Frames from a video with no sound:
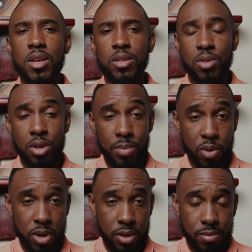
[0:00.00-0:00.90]
So number
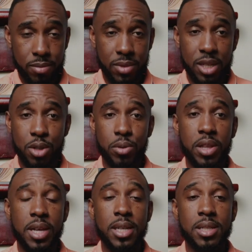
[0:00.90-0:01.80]
1 in doing
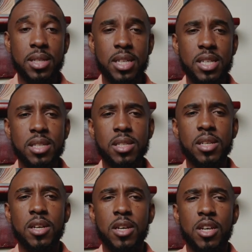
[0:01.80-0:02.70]
that is
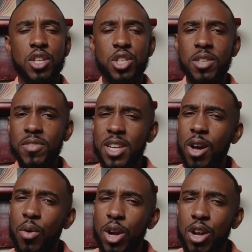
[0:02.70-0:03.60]
shifting
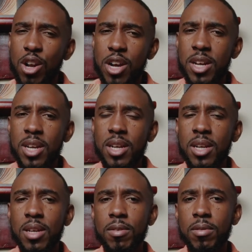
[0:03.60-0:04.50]
our
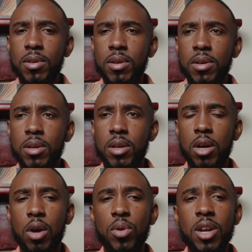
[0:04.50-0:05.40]
learning
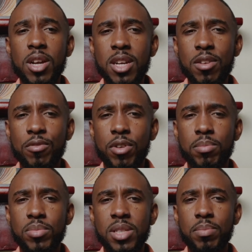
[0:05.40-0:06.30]

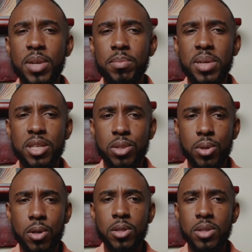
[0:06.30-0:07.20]
from simply being
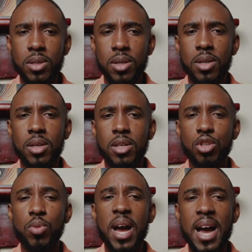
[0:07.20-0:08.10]
taught to
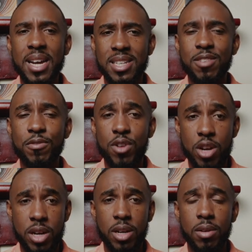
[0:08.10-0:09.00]
active
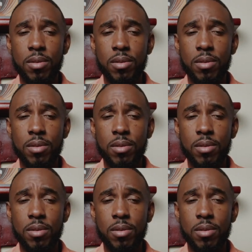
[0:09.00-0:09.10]
learning.